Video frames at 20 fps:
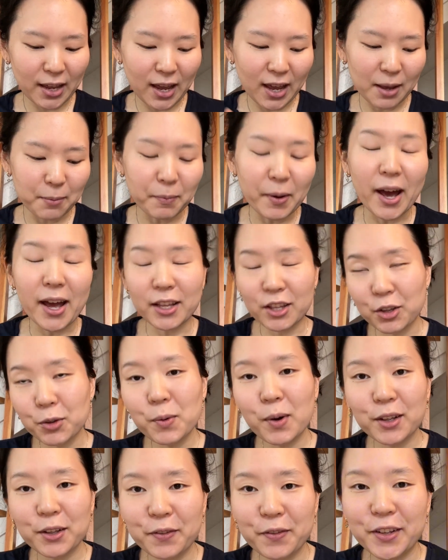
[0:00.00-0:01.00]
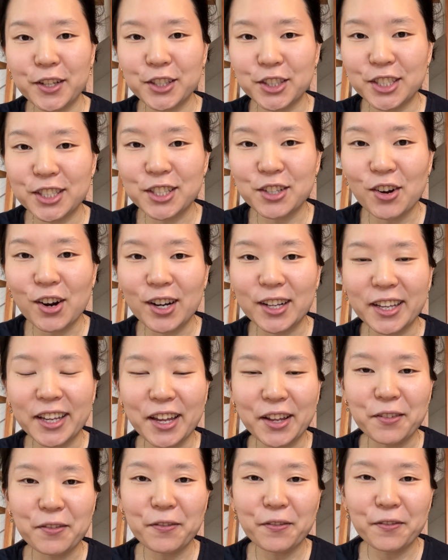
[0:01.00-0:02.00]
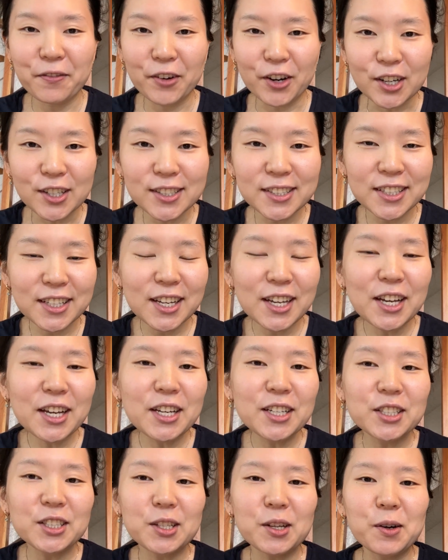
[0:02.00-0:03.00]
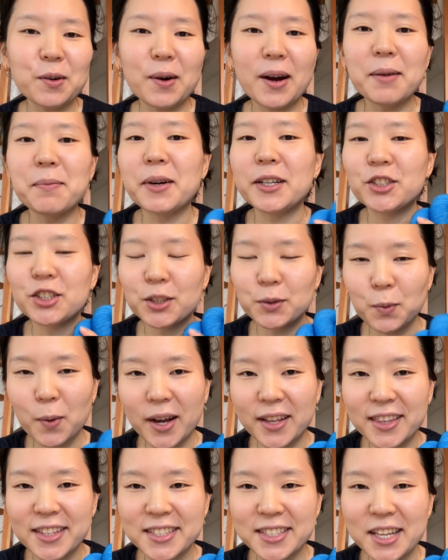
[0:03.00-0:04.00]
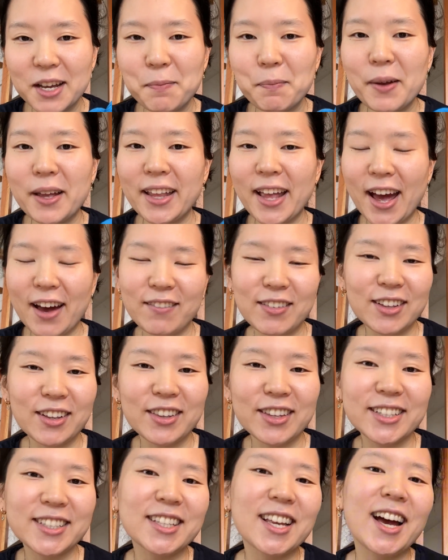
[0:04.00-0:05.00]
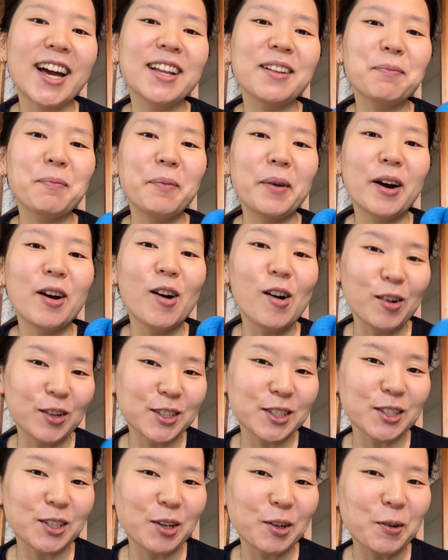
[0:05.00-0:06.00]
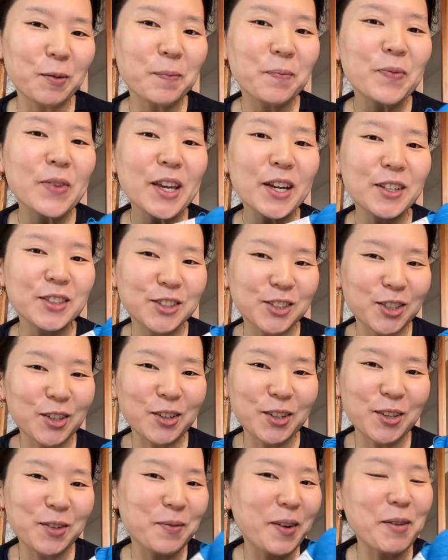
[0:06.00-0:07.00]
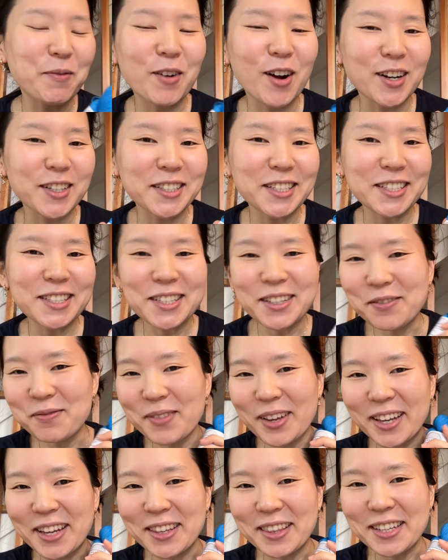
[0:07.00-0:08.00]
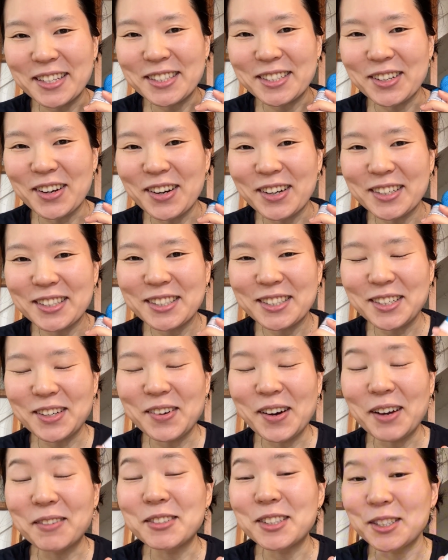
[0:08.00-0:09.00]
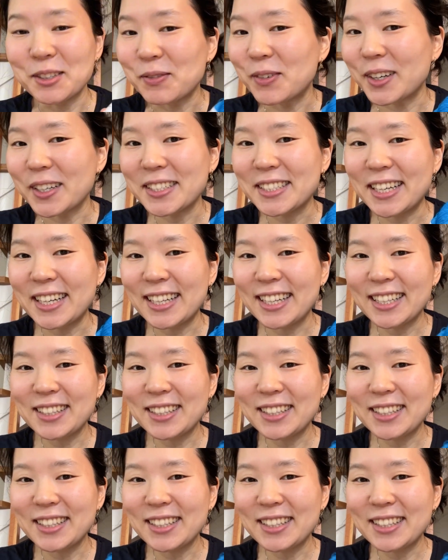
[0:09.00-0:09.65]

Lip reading: but I do want to finish this cardigan first, so I might just wind this up and have it on the side, but also show you my process of making these socks, so I'm super excited.